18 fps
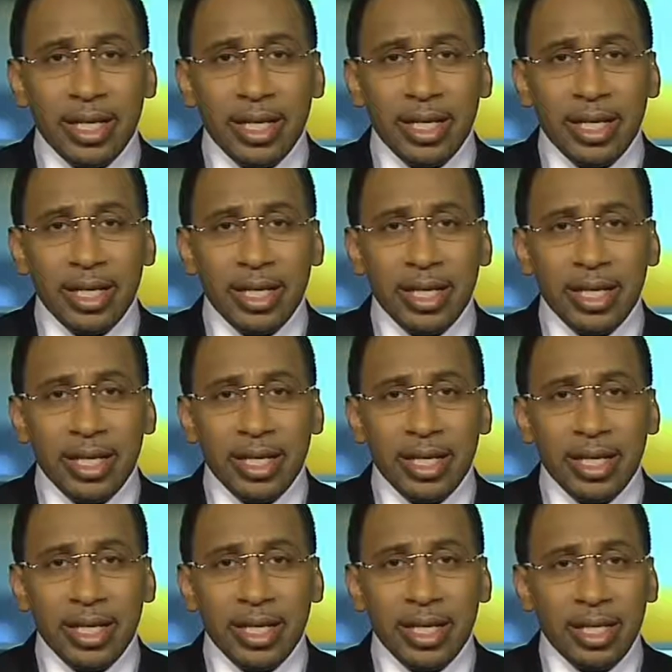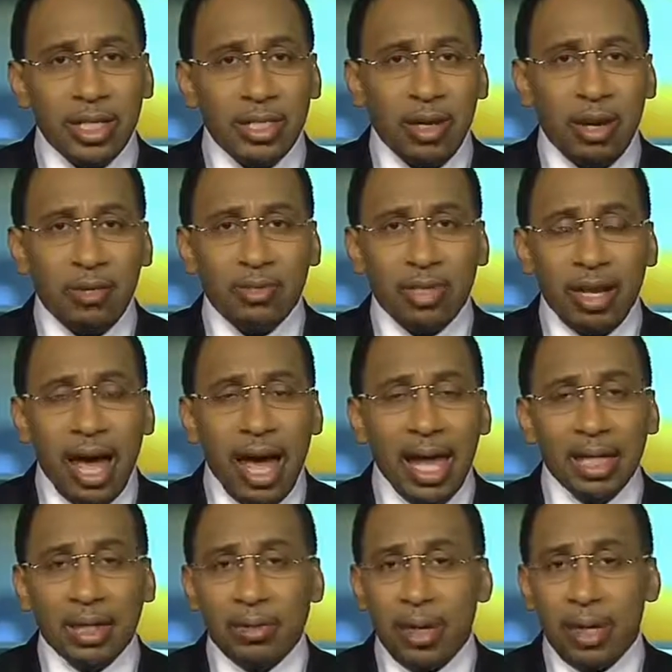Dak Prescott deserves a
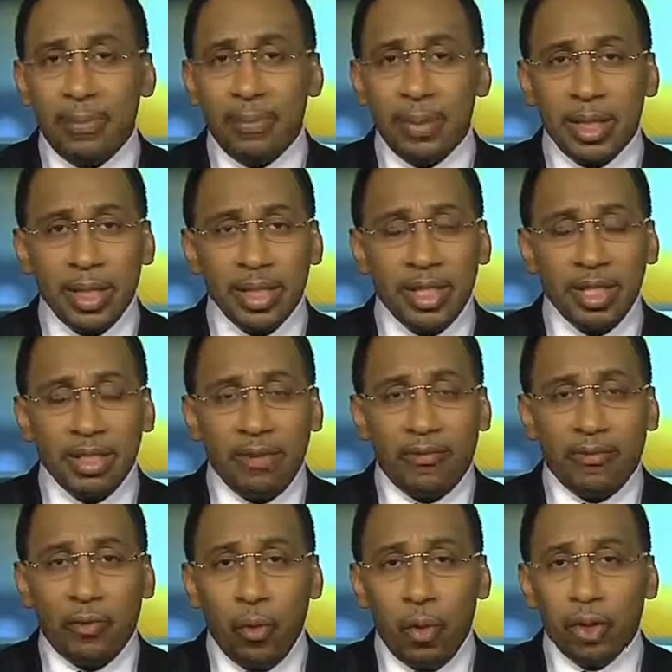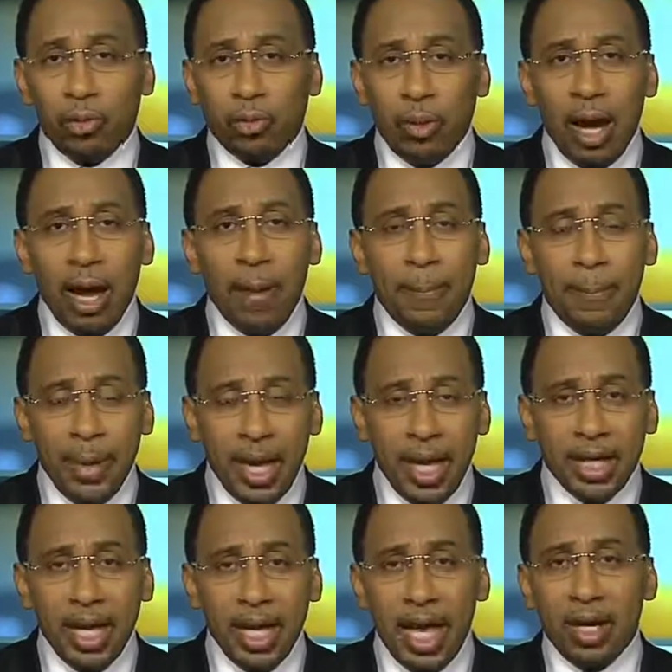lot of credit because he's a fourth-round
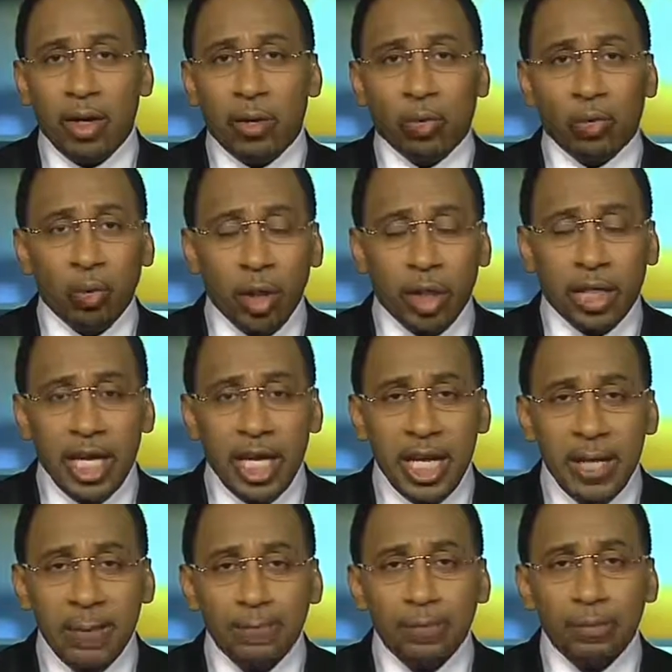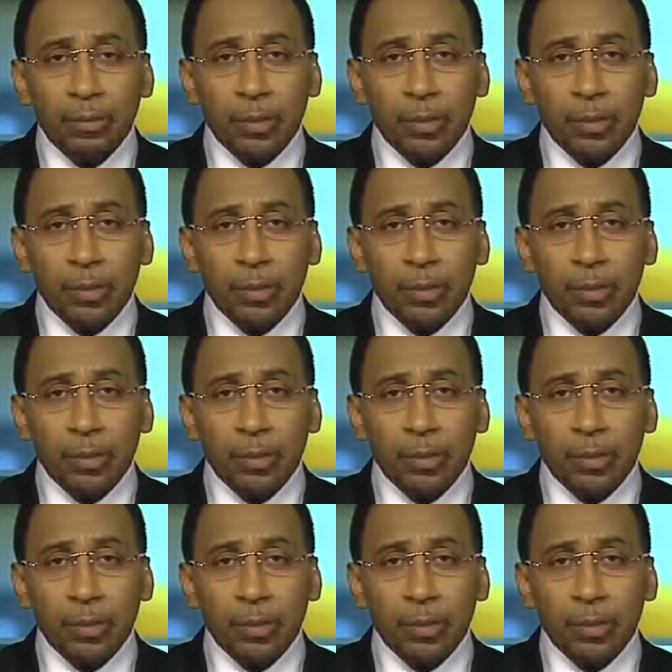pick and a rookie,